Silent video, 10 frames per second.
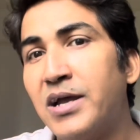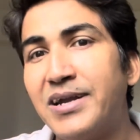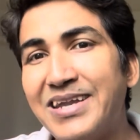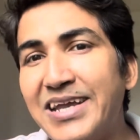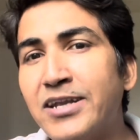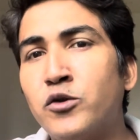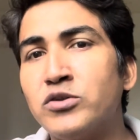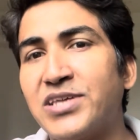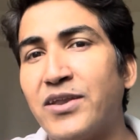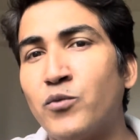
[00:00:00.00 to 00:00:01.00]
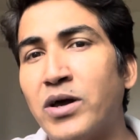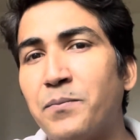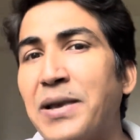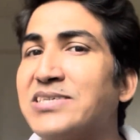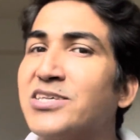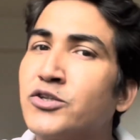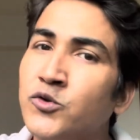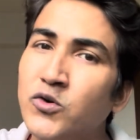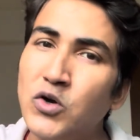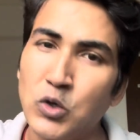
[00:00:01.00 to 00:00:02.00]
need to send one message
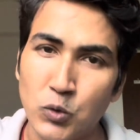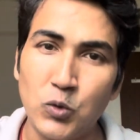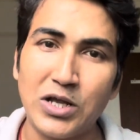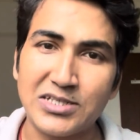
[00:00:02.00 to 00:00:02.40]
to google